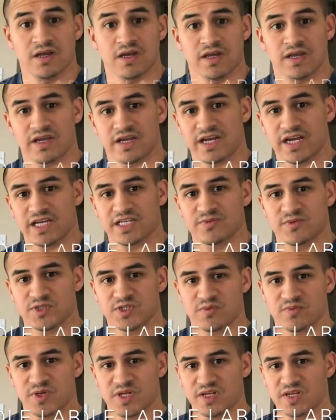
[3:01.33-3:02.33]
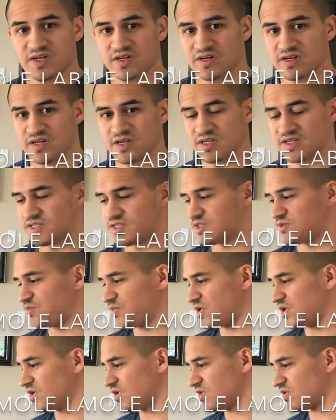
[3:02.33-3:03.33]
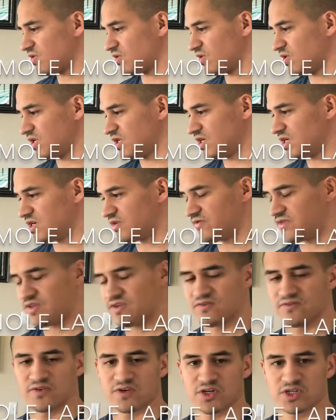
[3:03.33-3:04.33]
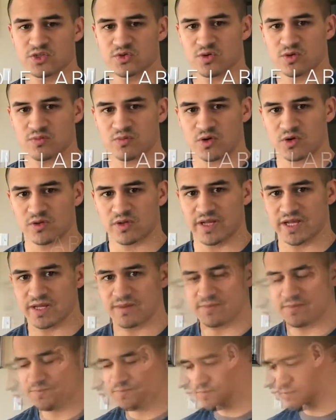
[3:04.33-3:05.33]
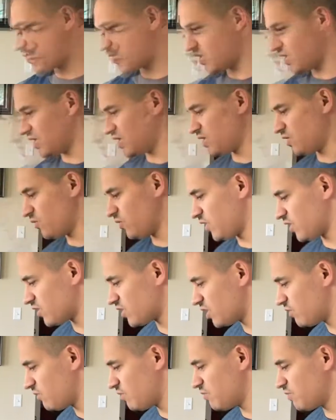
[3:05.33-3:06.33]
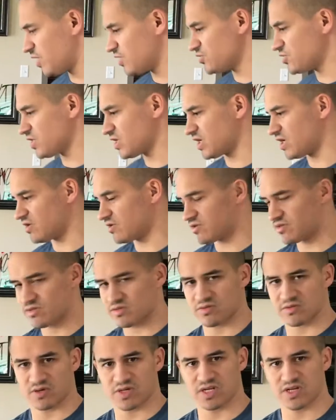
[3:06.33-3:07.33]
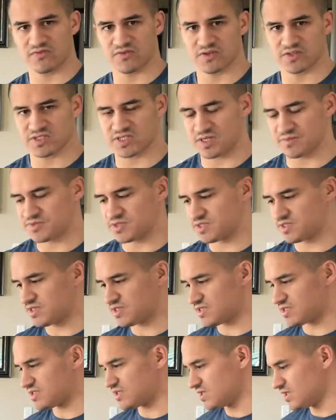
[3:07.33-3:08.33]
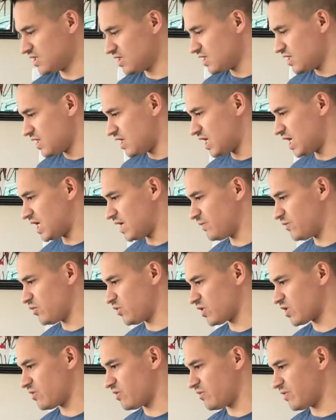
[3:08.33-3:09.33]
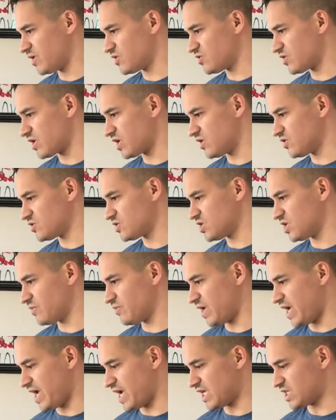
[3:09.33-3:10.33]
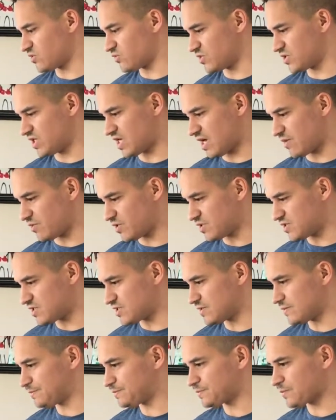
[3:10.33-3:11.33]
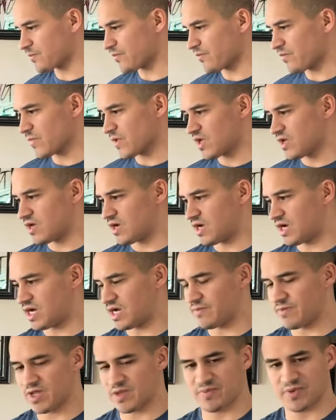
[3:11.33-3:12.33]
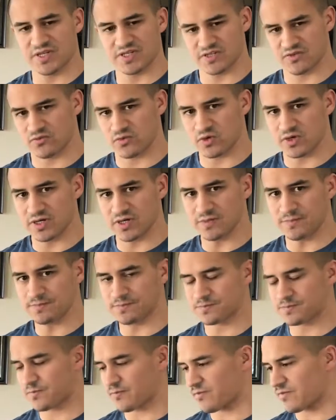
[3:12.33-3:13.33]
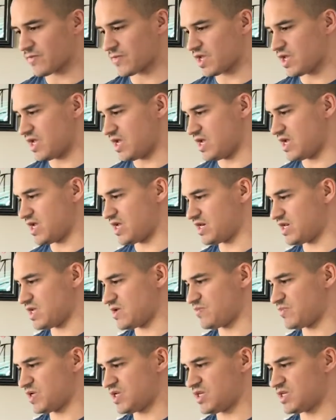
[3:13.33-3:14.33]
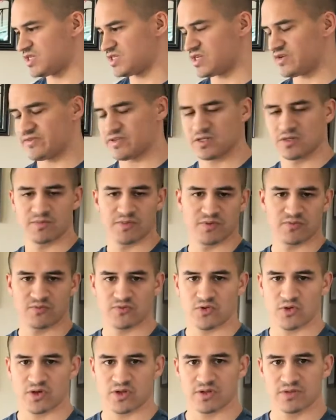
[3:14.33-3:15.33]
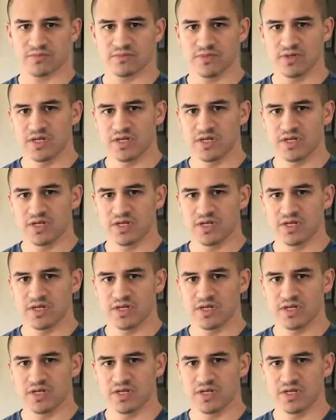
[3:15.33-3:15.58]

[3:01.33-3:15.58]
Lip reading: Hey guys, Mr. B here. This is part 3 of the virtual mole lab. In this part, we are going to be measuring out 3 different substances. We're going to be measuring out some aspirin tablets, a piece of wood, and a piece of aluminum foil.